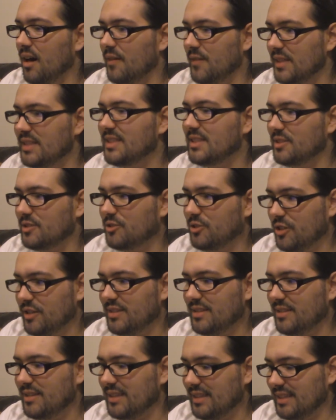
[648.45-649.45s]
This
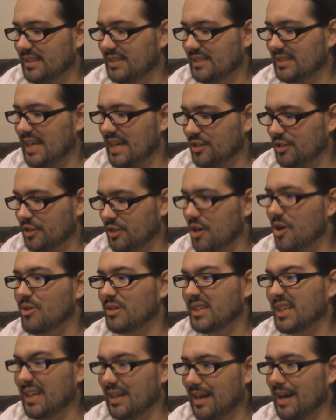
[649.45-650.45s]
is actually
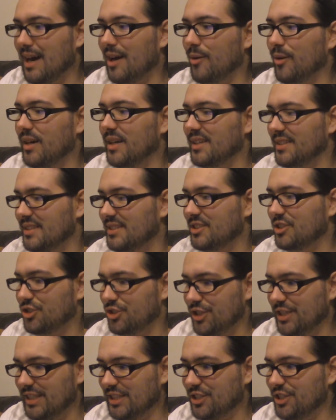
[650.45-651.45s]
Conan Edogawa. This is
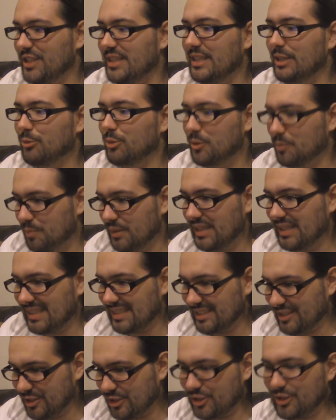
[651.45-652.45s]
Shinichi. He would be in
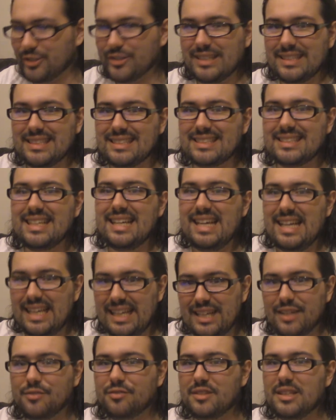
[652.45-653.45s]
his 30s
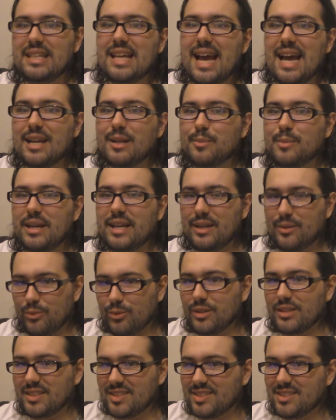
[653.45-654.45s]
if the anime
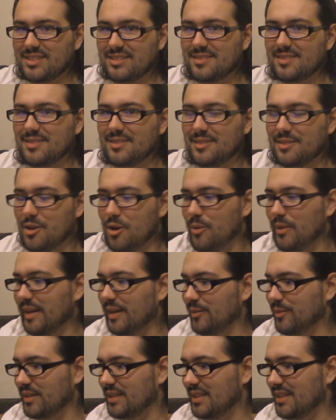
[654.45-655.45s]
was
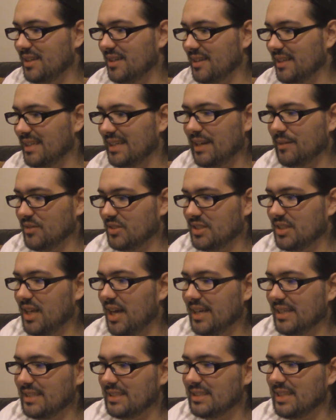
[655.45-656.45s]
going with didn't have a
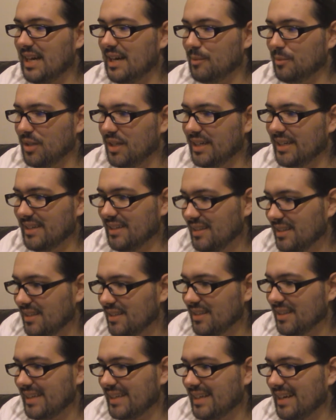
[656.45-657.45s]
sliding timeline
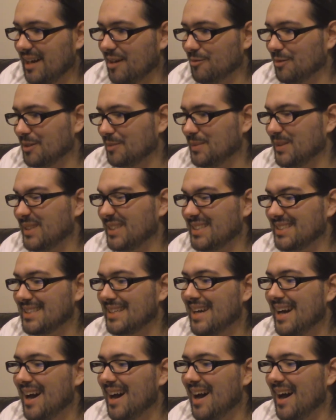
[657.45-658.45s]
like comic books.
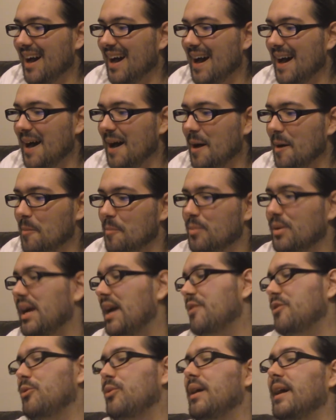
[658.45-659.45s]
But
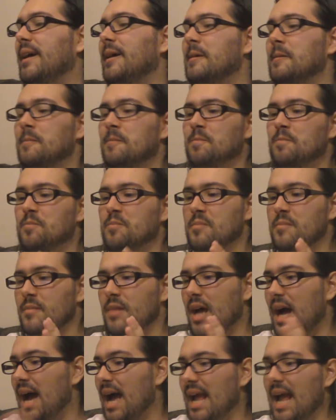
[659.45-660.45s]
either way,
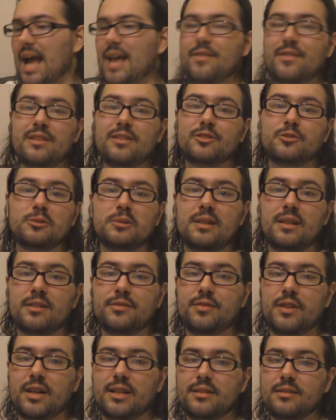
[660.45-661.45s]
I think this was a lot
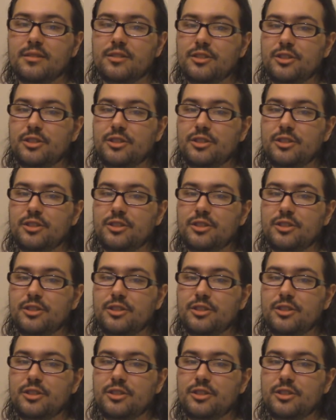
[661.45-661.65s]
of fun.